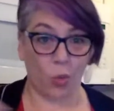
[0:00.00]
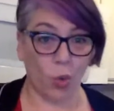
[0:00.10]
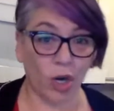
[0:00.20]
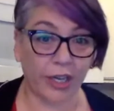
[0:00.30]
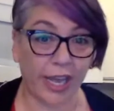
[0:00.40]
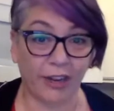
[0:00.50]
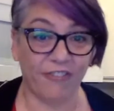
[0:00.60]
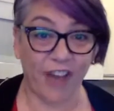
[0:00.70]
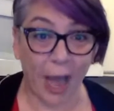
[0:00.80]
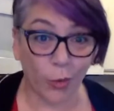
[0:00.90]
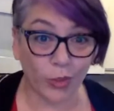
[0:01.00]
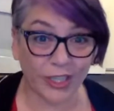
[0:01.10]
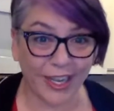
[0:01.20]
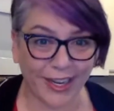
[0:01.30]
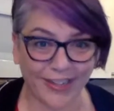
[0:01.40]
a working
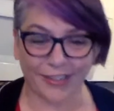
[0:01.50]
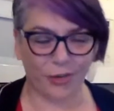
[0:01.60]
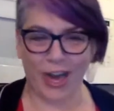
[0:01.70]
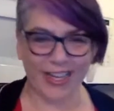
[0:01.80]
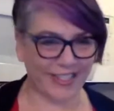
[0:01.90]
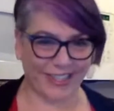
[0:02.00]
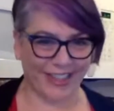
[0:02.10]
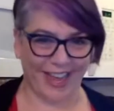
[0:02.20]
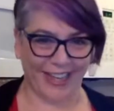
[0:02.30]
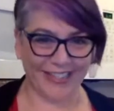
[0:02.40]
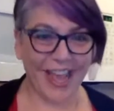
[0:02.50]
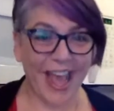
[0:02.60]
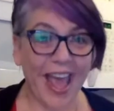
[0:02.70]
fountain, crazy things.